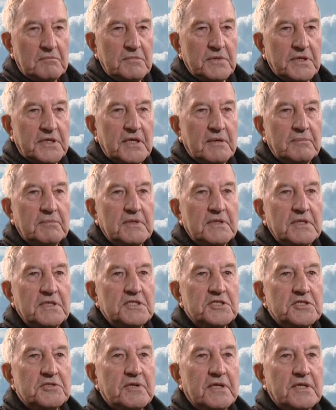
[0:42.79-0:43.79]
become an
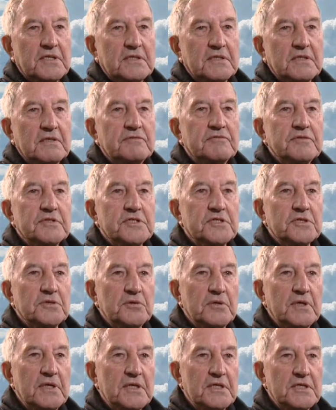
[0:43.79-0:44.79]
instructor for
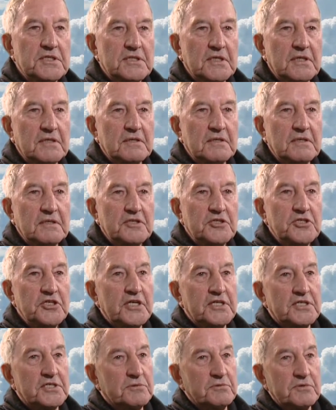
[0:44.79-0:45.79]
2 years on
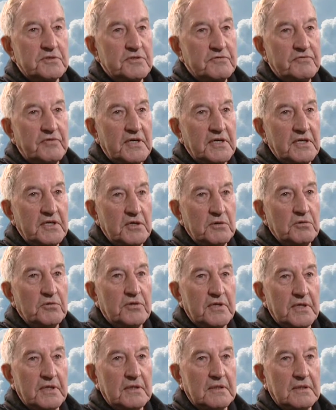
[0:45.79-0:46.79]
jets, which is a very new
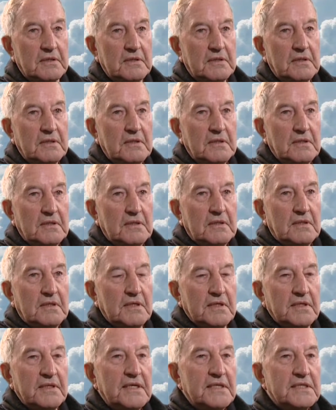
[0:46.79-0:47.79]
thing
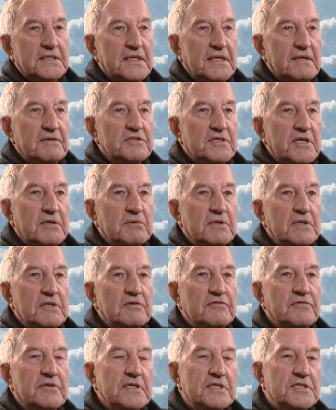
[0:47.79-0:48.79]
at that time. So I went to
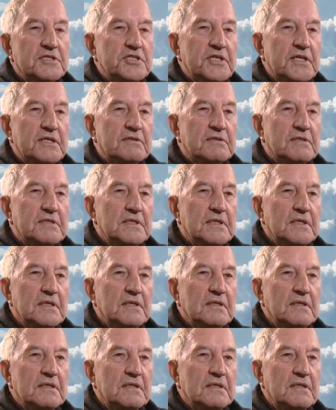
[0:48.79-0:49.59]
the first jet